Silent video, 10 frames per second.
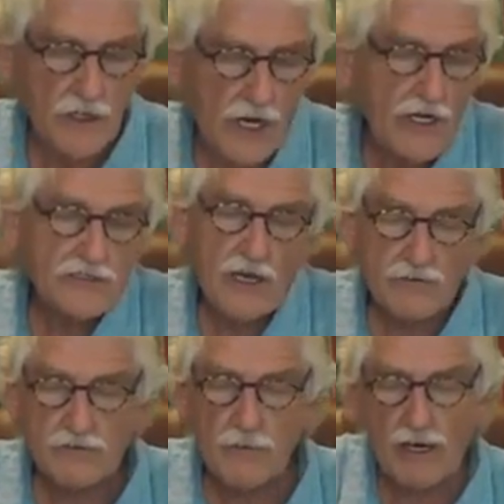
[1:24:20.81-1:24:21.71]
That's
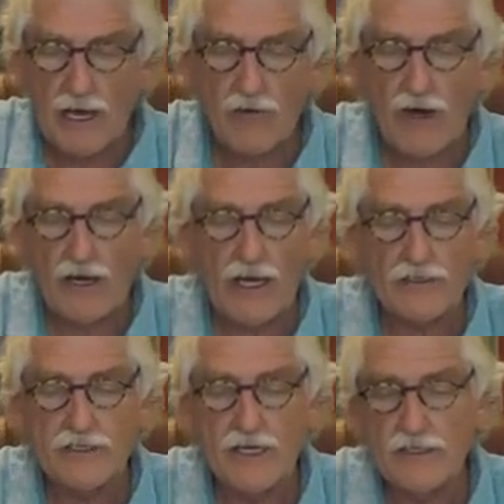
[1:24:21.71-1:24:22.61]
about how I
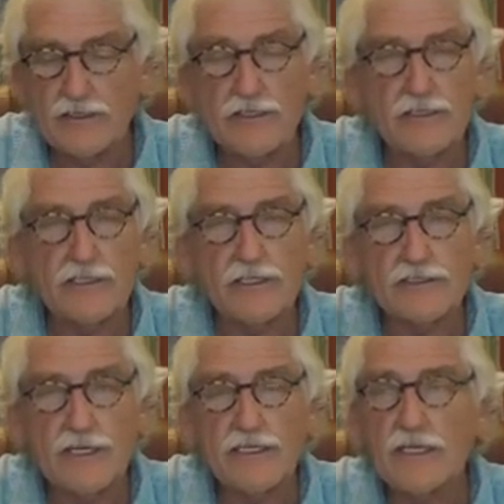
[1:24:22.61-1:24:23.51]
lasted, 8 to 10
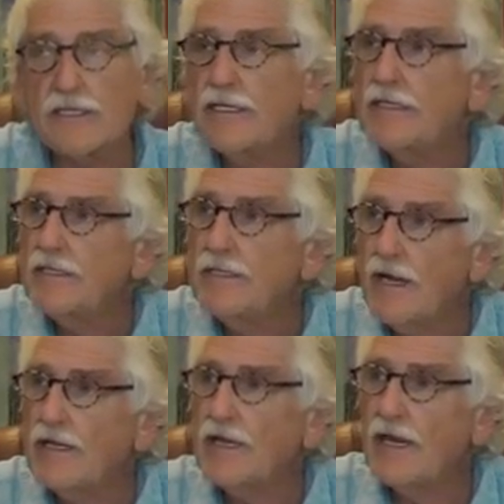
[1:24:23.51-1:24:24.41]
years. I think
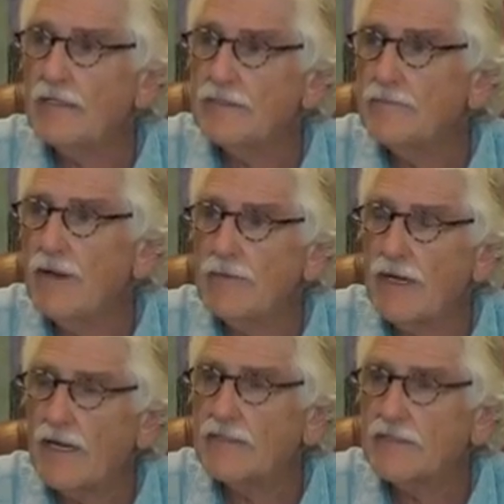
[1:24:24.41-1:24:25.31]
I lasted, maybe
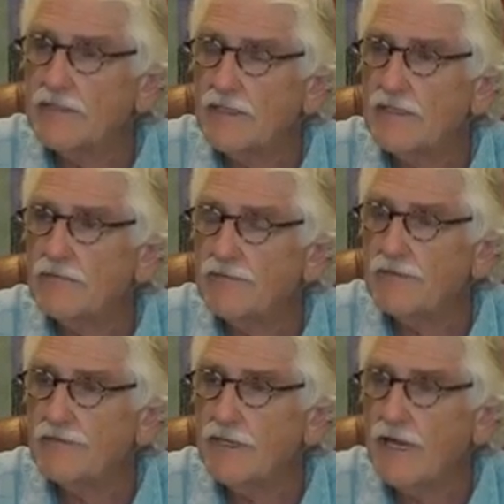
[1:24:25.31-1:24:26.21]
I lasted 10 to
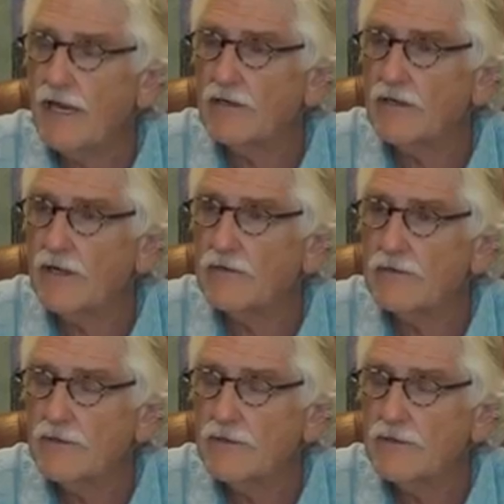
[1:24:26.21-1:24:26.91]
15. I don't know.